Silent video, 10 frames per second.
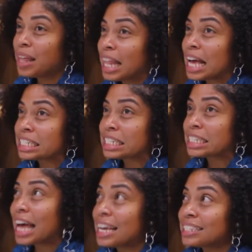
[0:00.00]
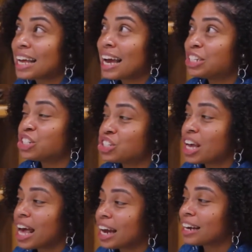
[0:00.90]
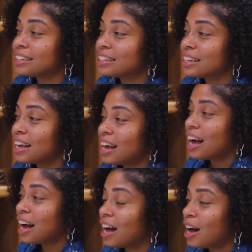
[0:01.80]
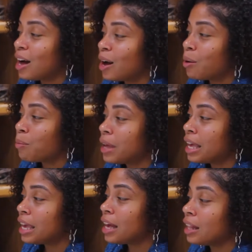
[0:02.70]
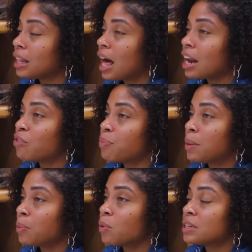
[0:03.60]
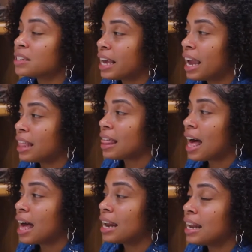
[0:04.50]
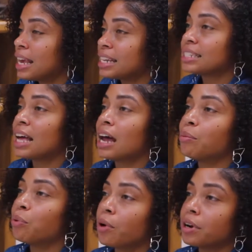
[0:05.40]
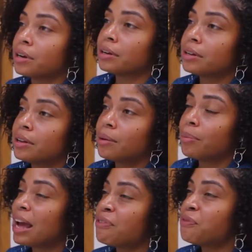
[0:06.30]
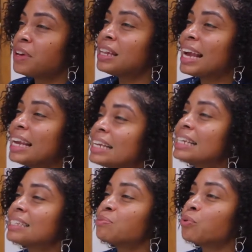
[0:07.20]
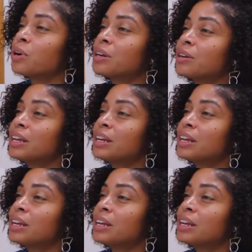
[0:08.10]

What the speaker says: Last I checked, a lot of people were saying that it's not important. Mm. But I feel like it is important.